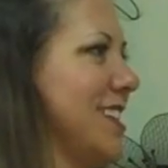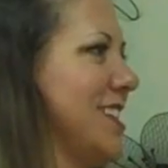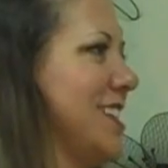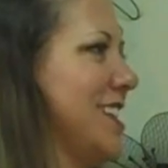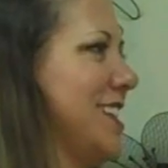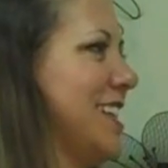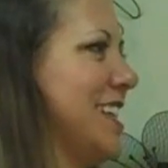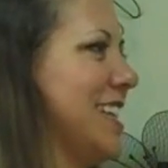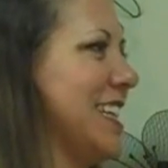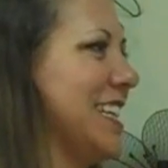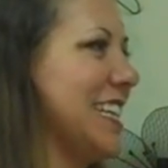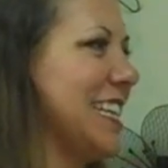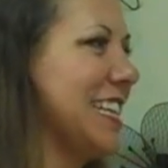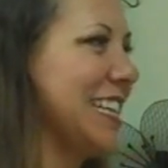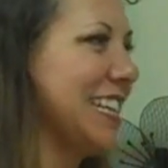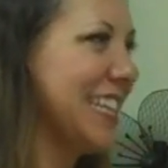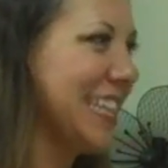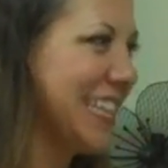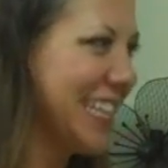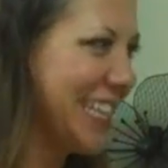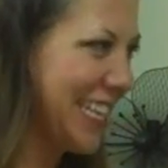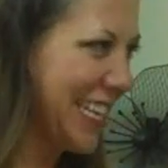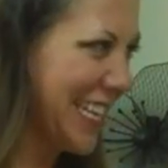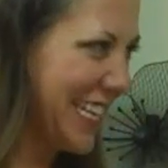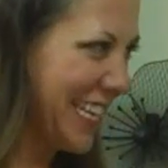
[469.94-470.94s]

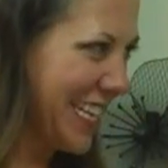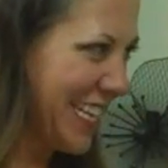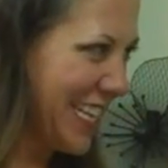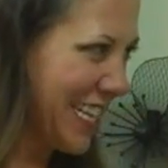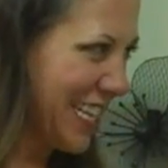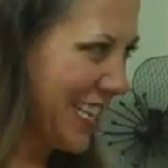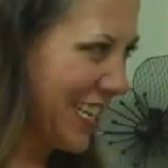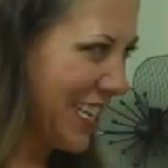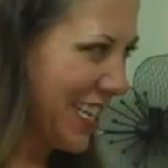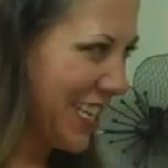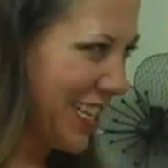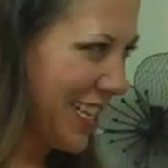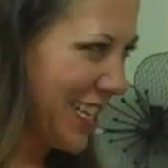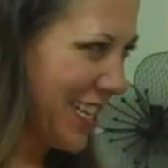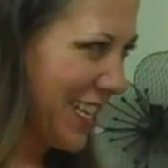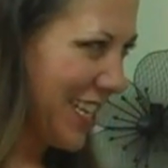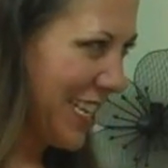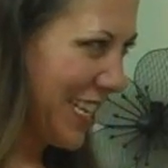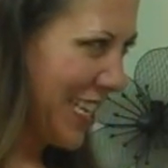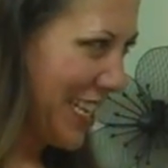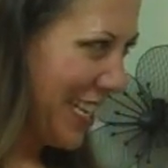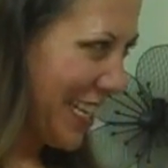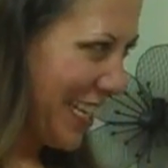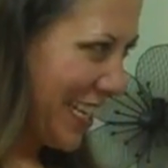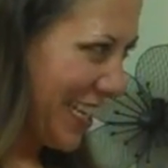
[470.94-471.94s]

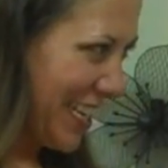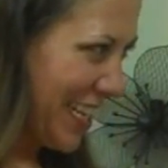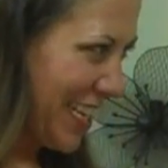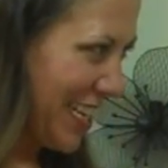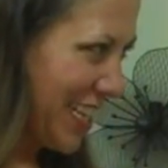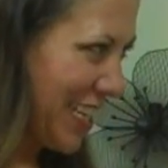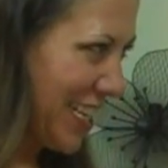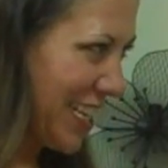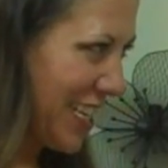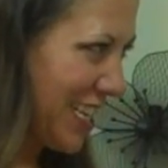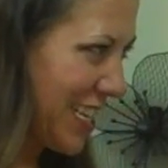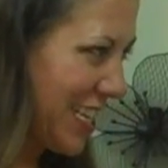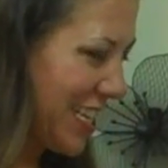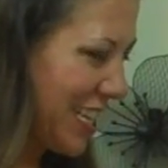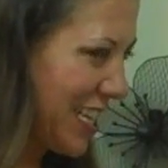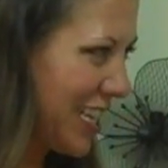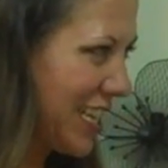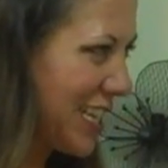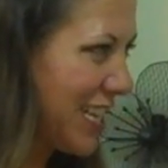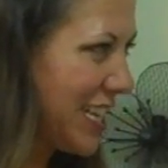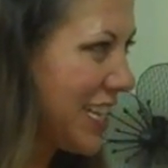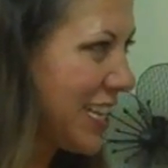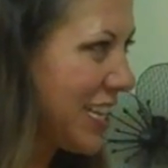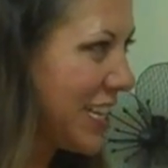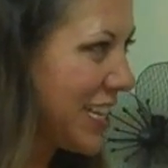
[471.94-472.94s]

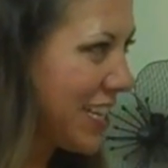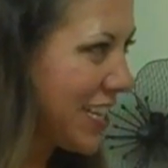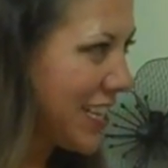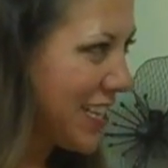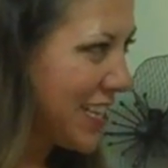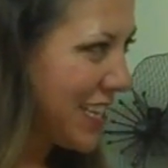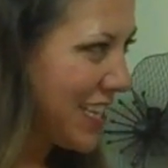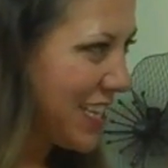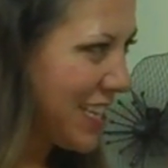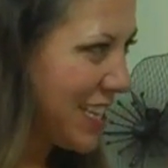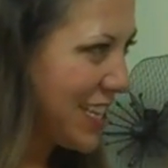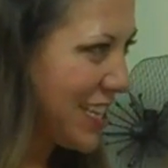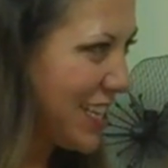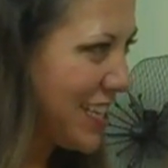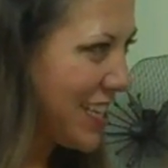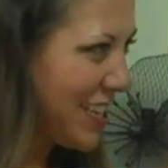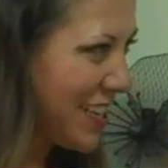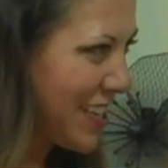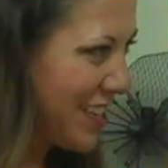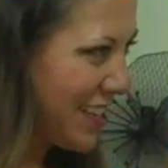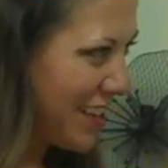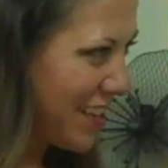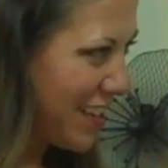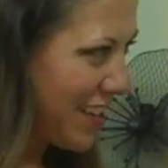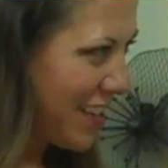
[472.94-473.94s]

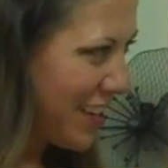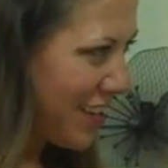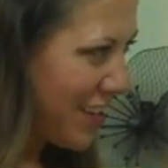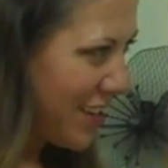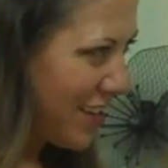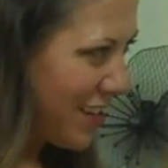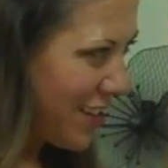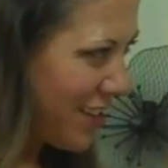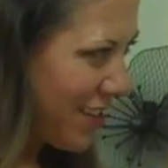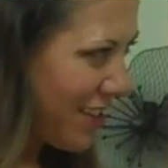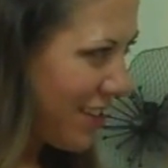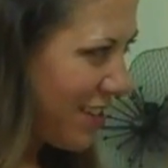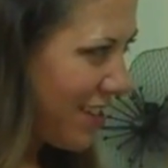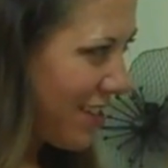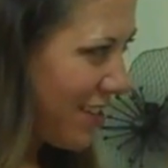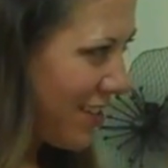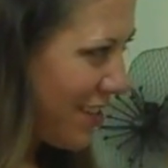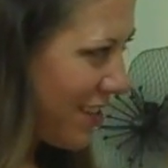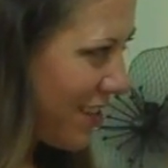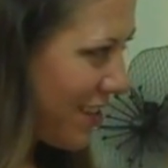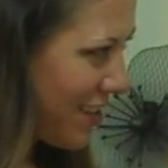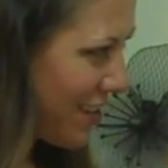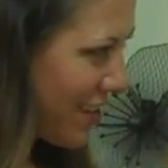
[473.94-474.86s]
This person isn't speaking.